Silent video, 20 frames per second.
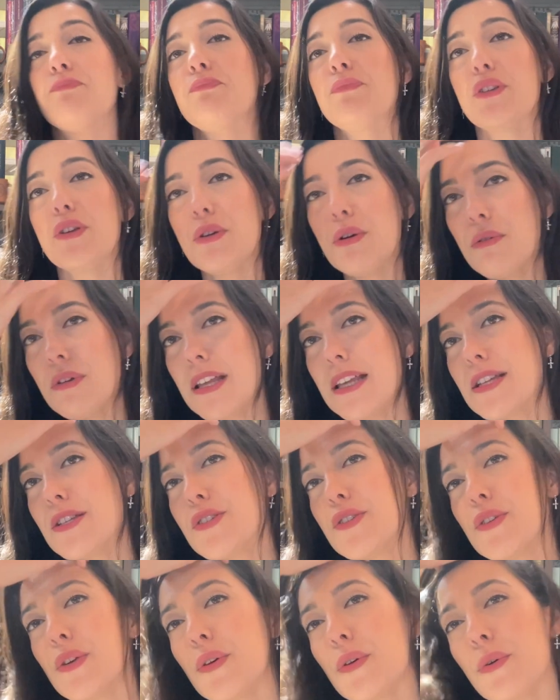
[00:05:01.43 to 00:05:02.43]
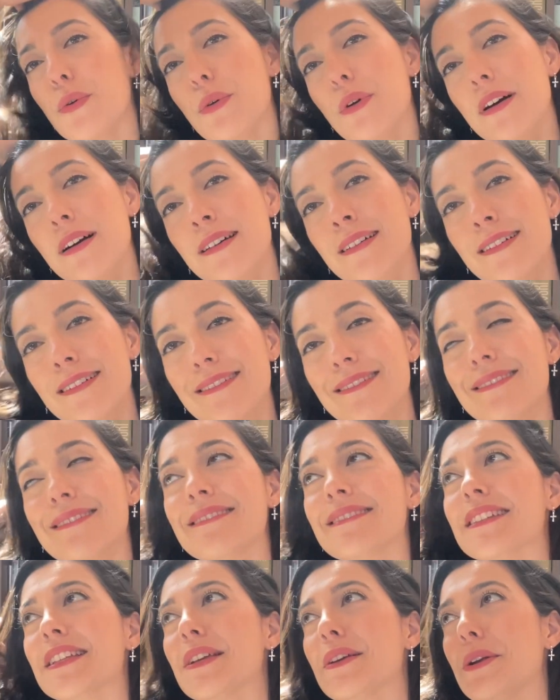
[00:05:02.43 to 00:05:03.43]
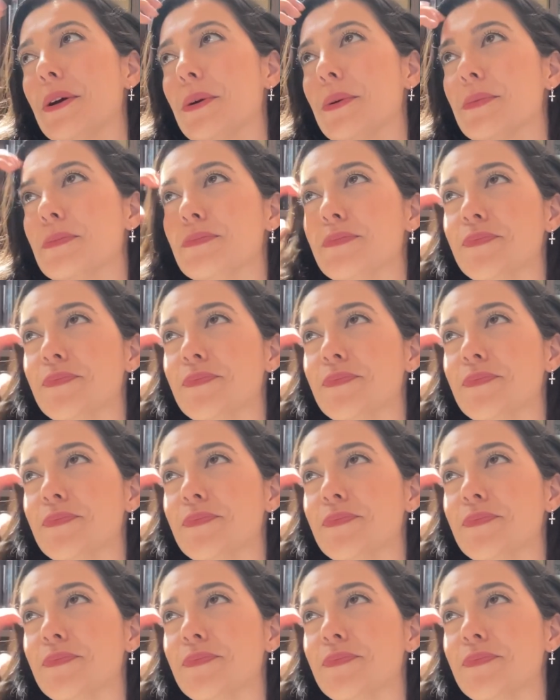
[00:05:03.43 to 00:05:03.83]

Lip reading: you don't need to, you know,